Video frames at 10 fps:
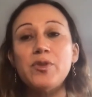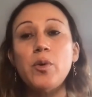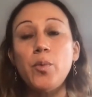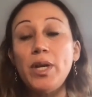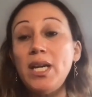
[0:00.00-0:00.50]

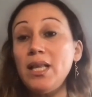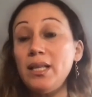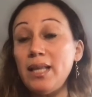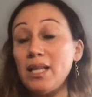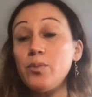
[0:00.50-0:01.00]
So
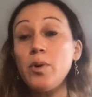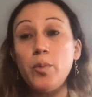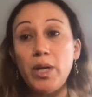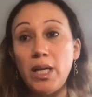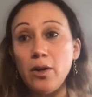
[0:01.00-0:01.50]
that's why
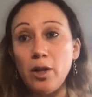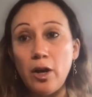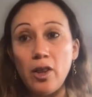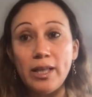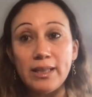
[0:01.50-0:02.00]
we need
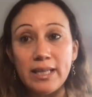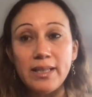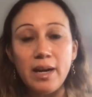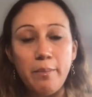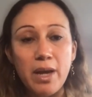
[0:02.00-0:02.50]
all the
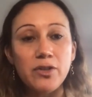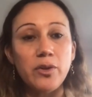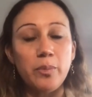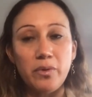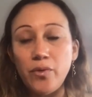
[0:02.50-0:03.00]
tests that I
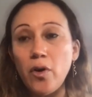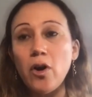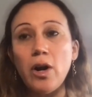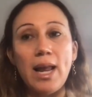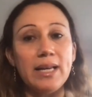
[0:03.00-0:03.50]
mentioned
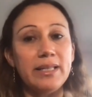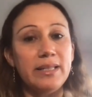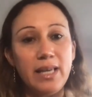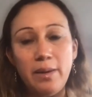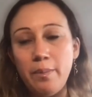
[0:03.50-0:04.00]
before, like
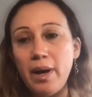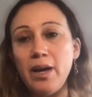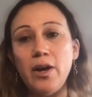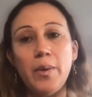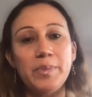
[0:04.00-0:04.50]
skin
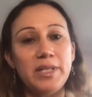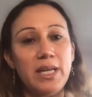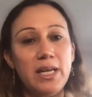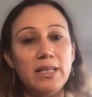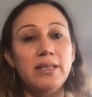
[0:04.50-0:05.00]

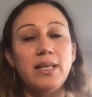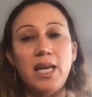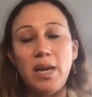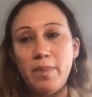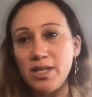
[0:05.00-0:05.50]

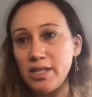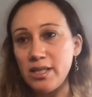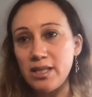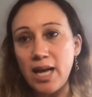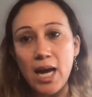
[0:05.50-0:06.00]
biopsies,
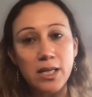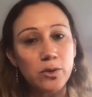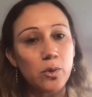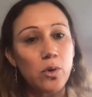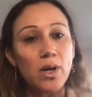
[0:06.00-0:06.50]
imaging
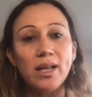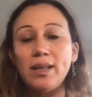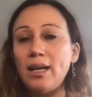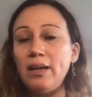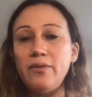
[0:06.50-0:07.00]
studies to look
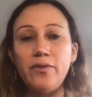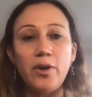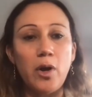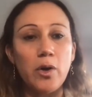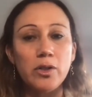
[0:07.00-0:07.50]
at the
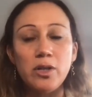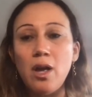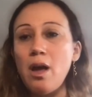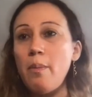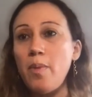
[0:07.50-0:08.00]
lymph nodes,
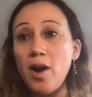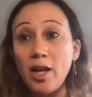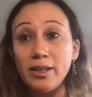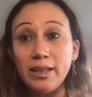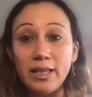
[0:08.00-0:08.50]

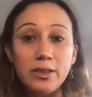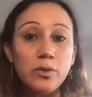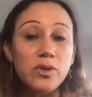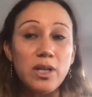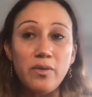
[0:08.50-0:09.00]
blood
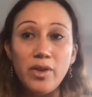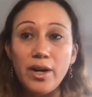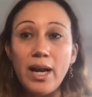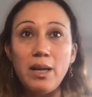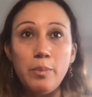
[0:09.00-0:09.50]
tests to see if
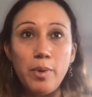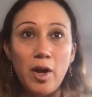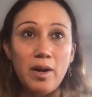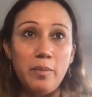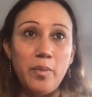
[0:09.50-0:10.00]
there are any blood